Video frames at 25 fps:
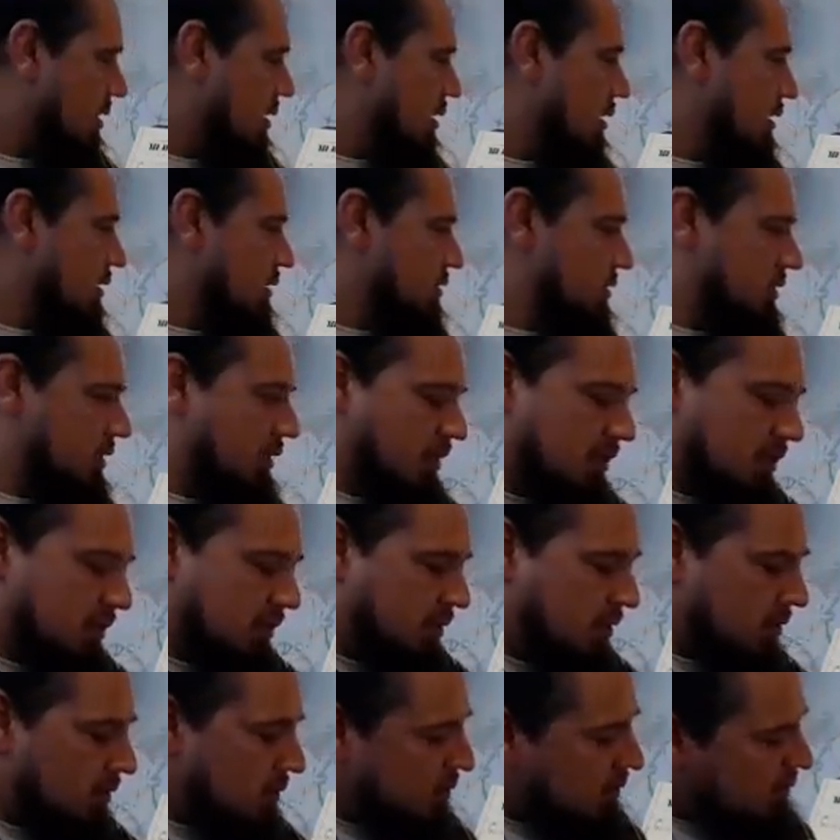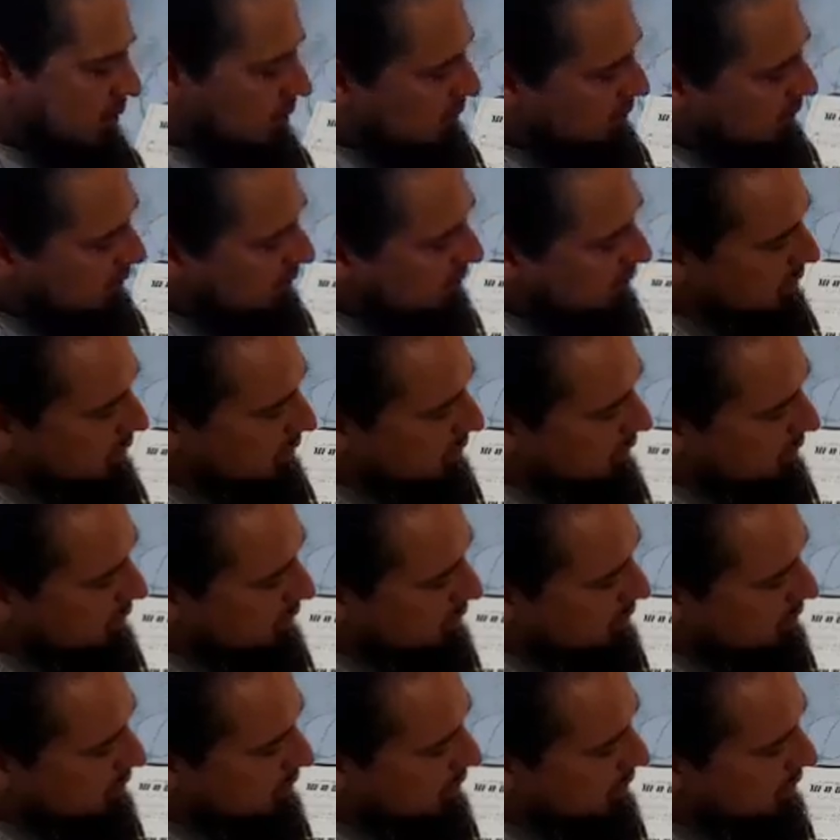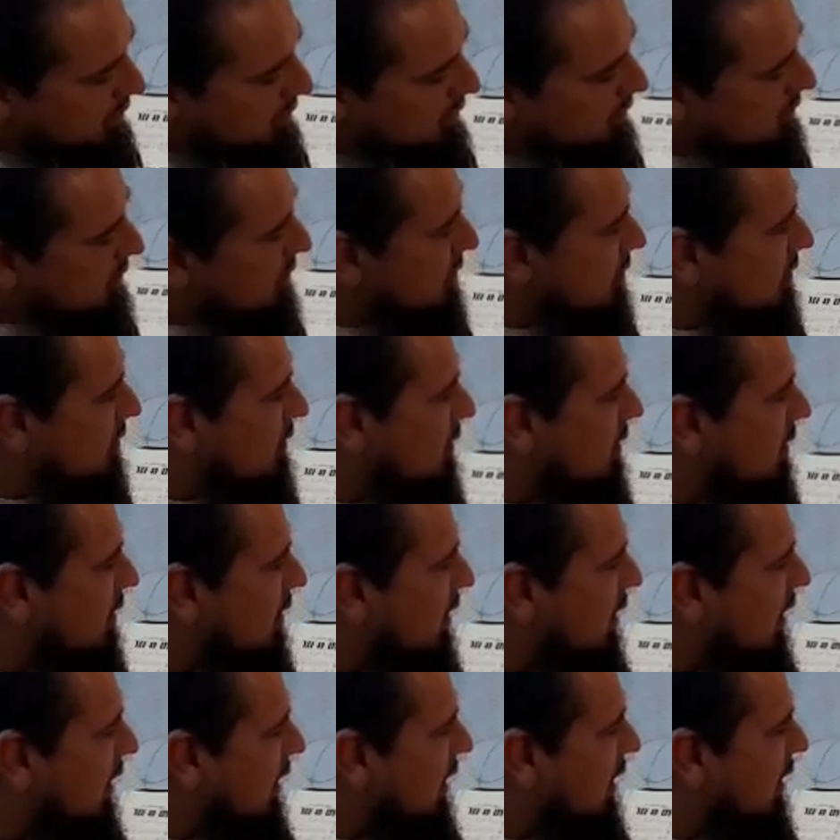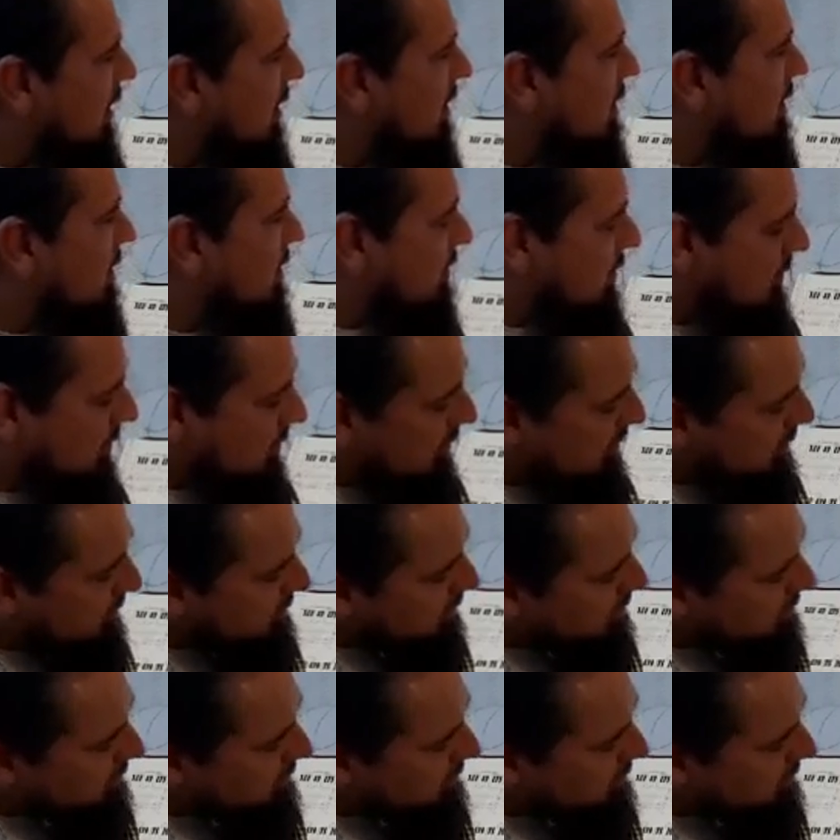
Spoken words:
G, G, G, A. Let's see.